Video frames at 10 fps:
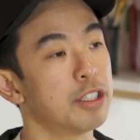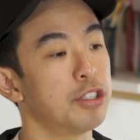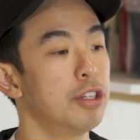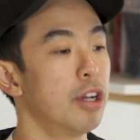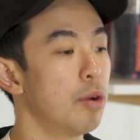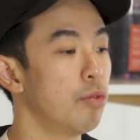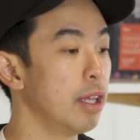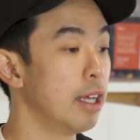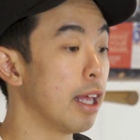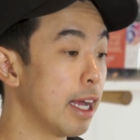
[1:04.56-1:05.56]
a studio and
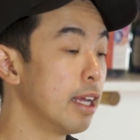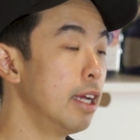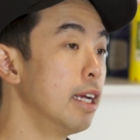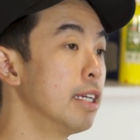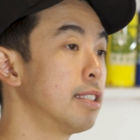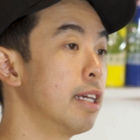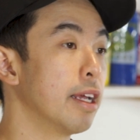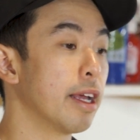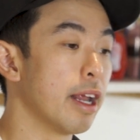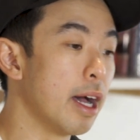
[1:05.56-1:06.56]
really
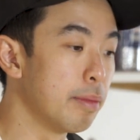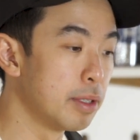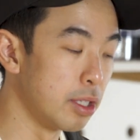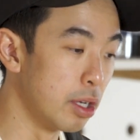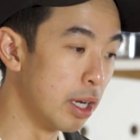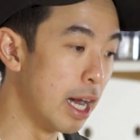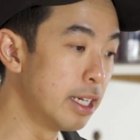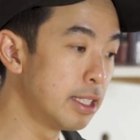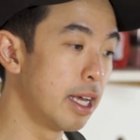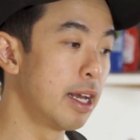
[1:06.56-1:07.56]
setting it up. So
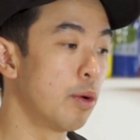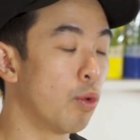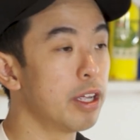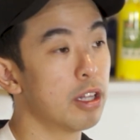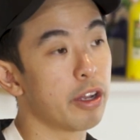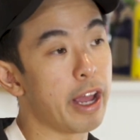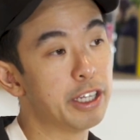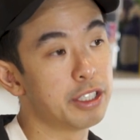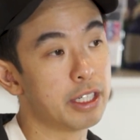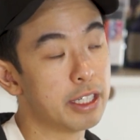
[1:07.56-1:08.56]
understanding what your location